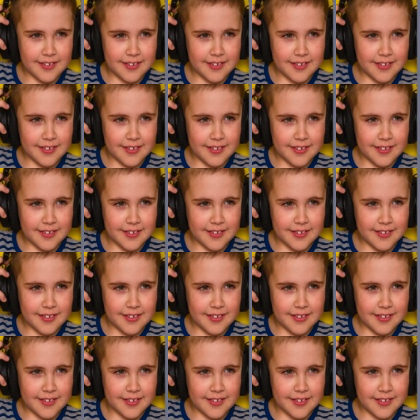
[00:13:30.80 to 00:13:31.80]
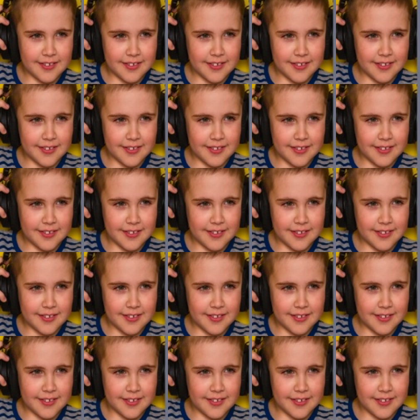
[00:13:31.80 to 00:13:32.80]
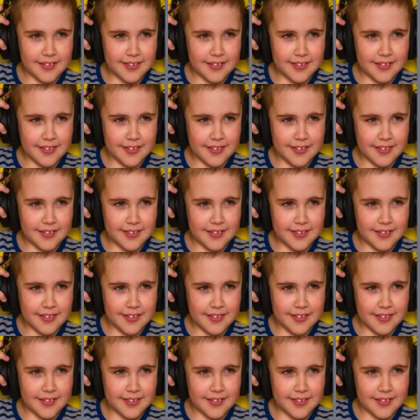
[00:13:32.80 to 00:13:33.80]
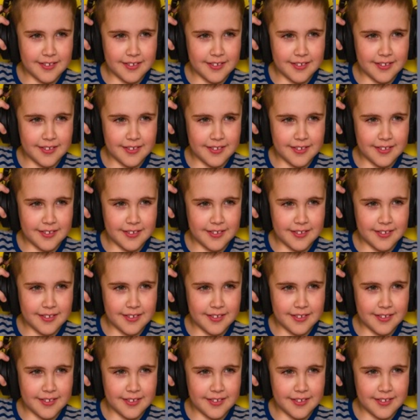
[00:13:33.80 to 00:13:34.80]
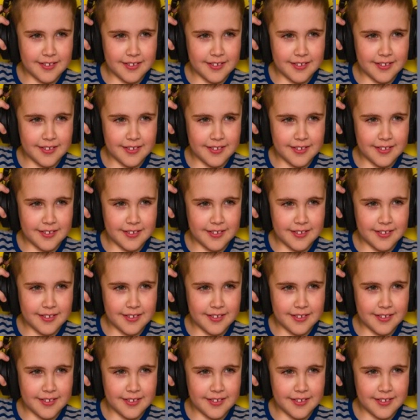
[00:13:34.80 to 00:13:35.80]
[no speech]